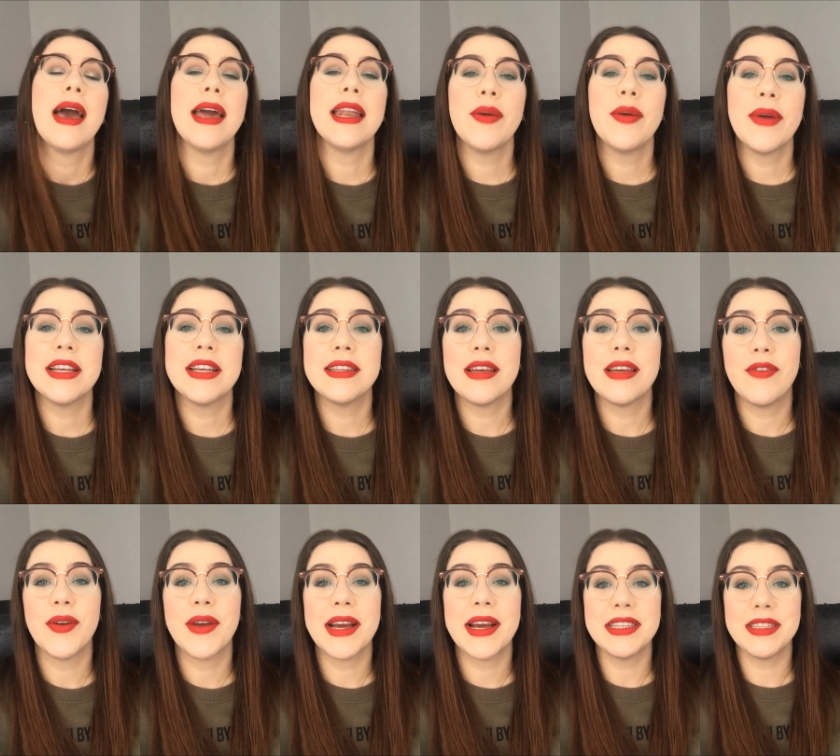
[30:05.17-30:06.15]
Anyways,
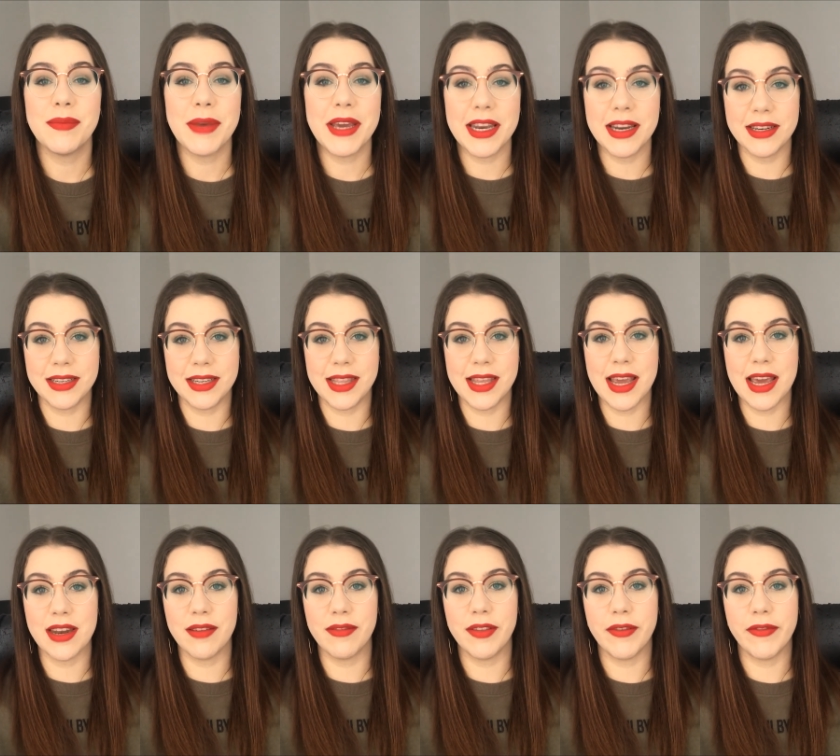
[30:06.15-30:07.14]
if you guys made it to the
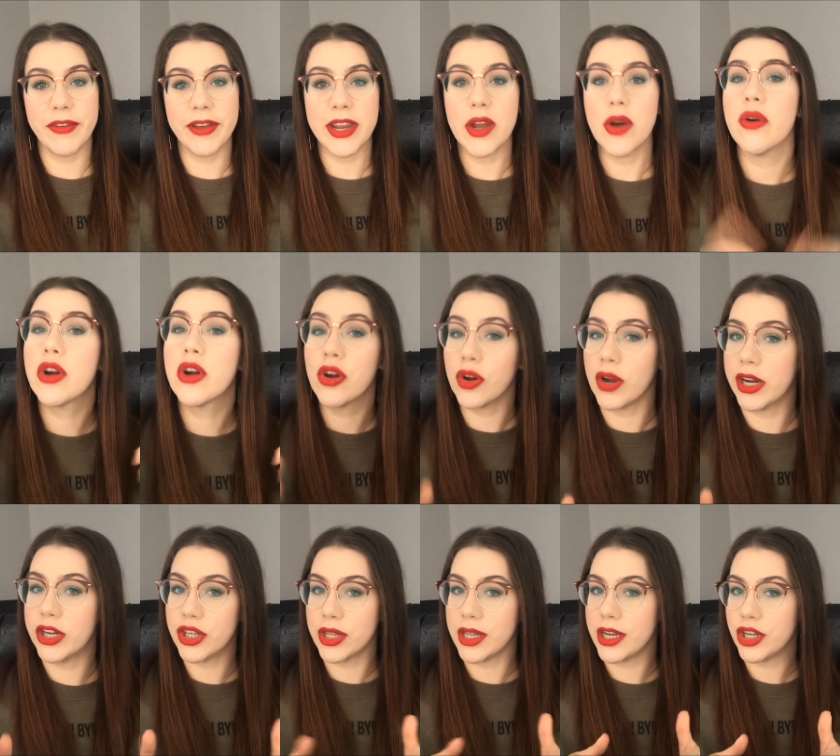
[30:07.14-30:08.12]
end of the video,
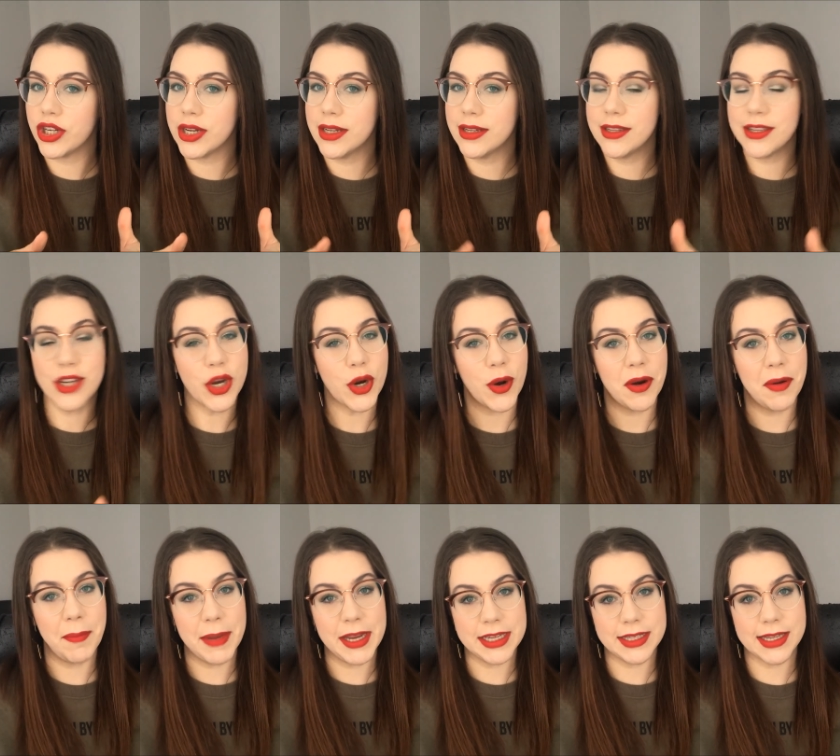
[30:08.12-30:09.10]
congratulations, you're
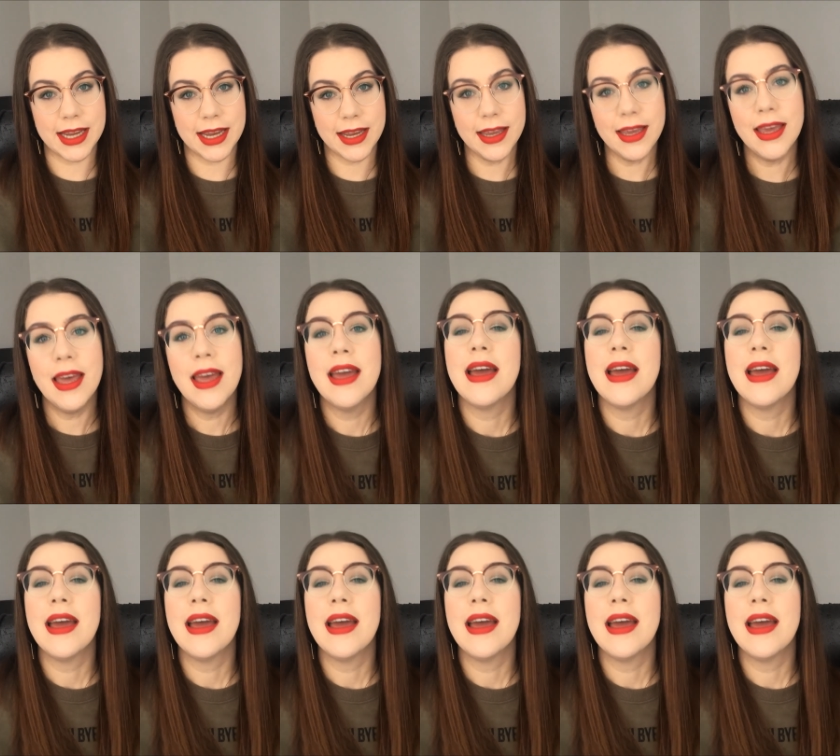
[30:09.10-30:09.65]
amazing.